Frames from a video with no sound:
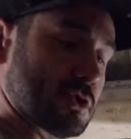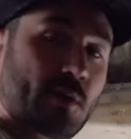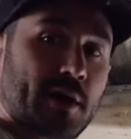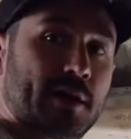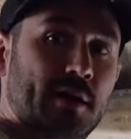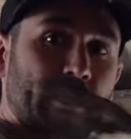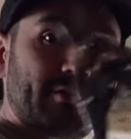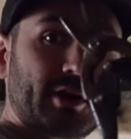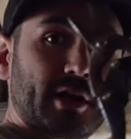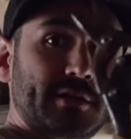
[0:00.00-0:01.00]
first one.
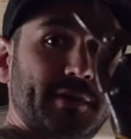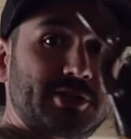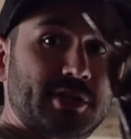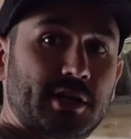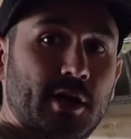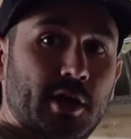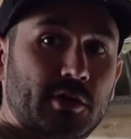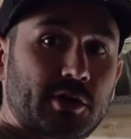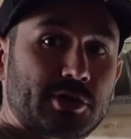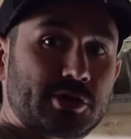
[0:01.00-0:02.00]
Forgot to mention,
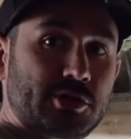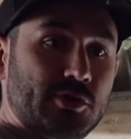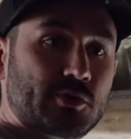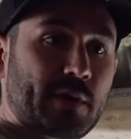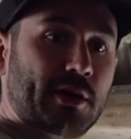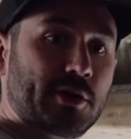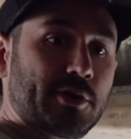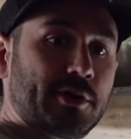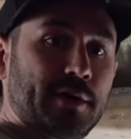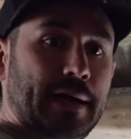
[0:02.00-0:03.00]
you could just use
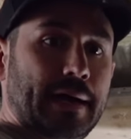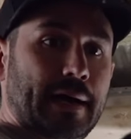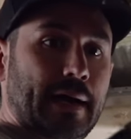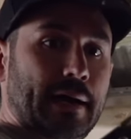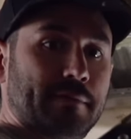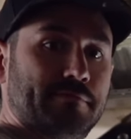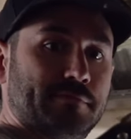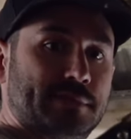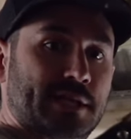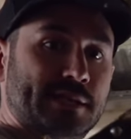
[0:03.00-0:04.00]
regular
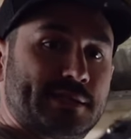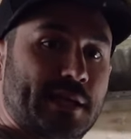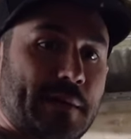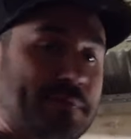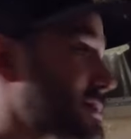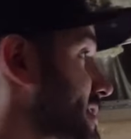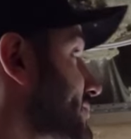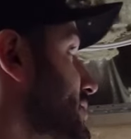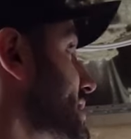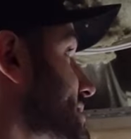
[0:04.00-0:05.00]
tin snips
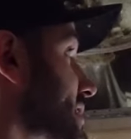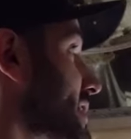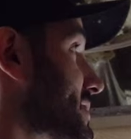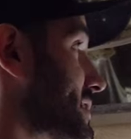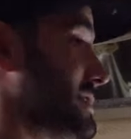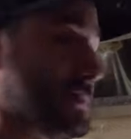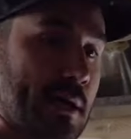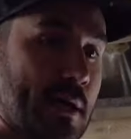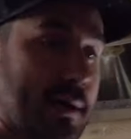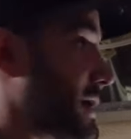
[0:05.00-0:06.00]
if you need to cut these.
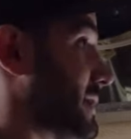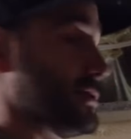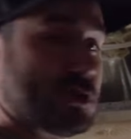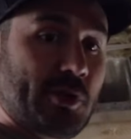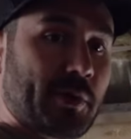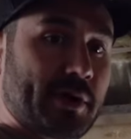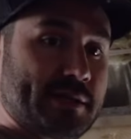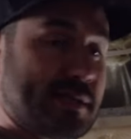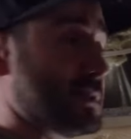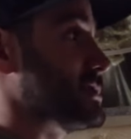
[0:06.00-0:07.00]
They're super
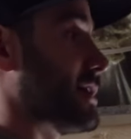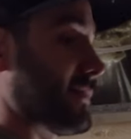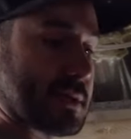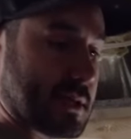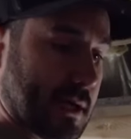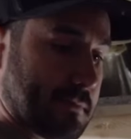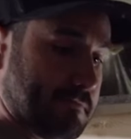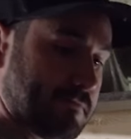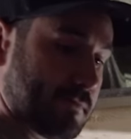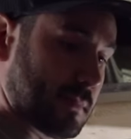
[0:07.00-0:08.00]
easy and soft to cut.
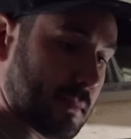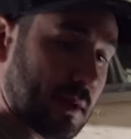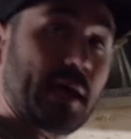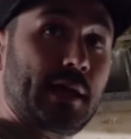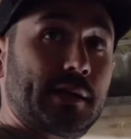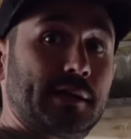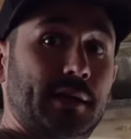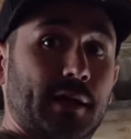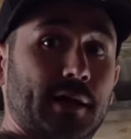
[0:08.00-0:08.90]
And